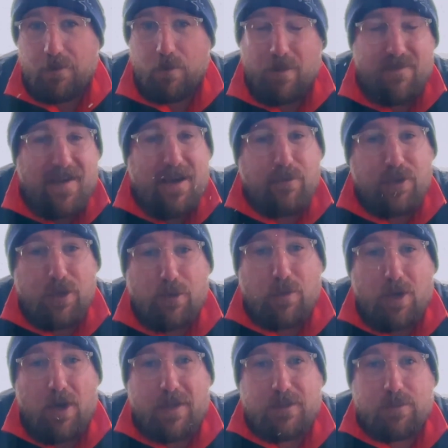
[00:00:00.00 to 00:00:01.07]
Without you
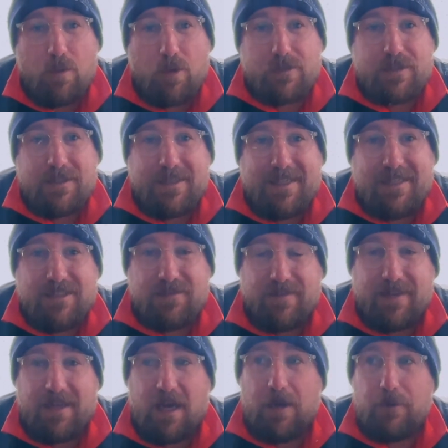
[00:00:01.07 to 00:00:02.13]
guys watching these
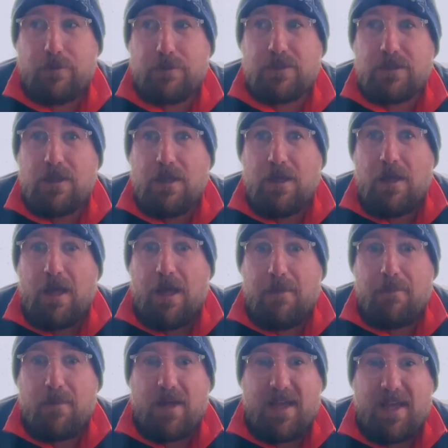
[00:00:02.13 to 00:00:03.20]
videos,
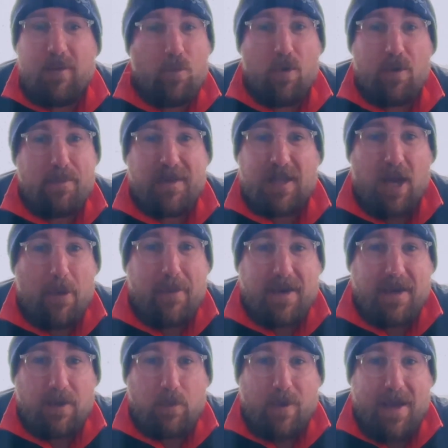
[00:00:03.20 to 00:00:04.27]
it wouldn't be going
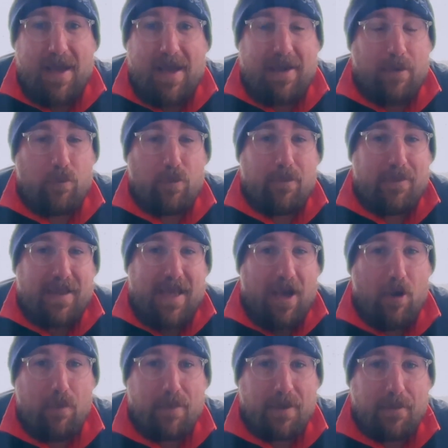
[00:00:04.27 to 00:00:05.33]
anywhere, and it wouldn't be
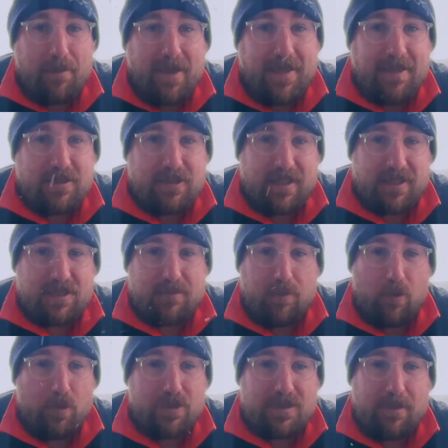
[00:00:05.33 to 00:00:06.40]
helping me to
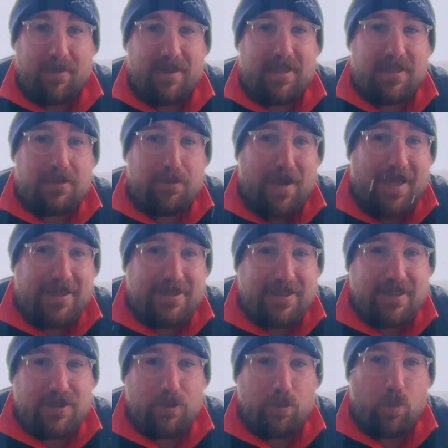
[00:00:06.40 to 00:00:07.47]
explore some of these
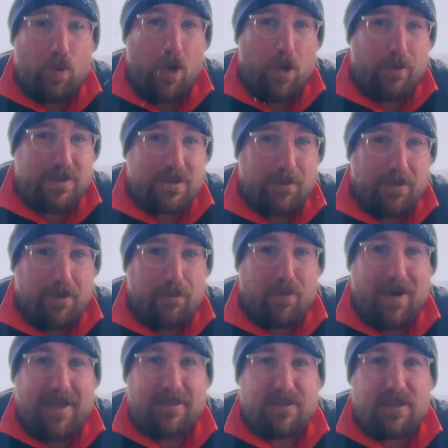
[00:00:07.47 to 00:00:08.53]
places and work with some of the
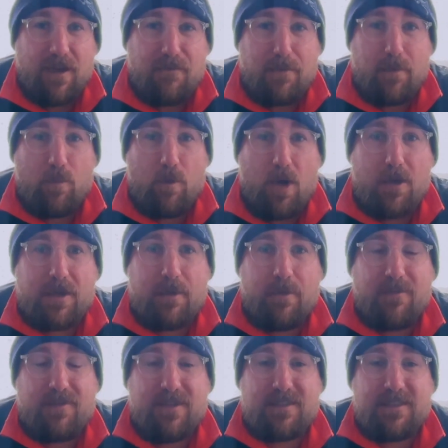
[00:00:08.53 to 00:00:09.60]
brands that I've been working
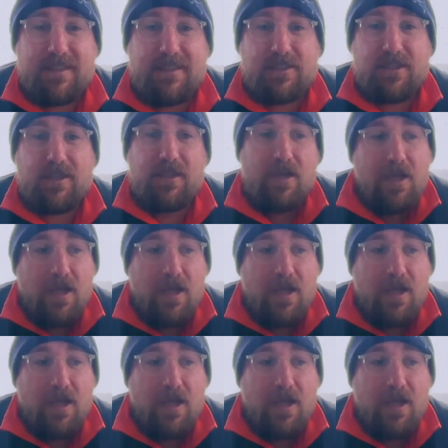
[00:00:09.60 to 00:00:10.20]
with this season.